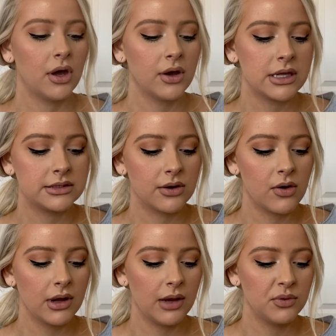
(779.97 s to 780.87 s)
Okay, so
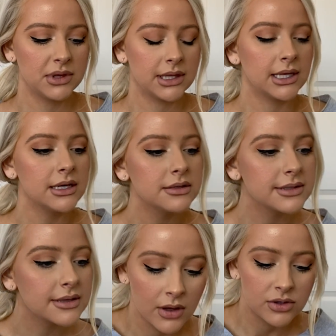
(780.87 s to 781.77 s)
going in with
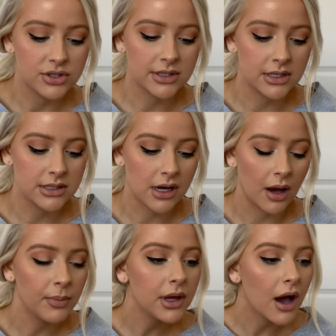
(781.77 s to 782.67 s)
this, just gonna
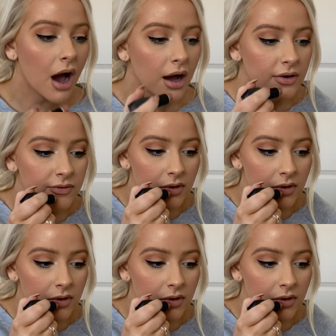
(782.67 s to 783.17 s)
top it off.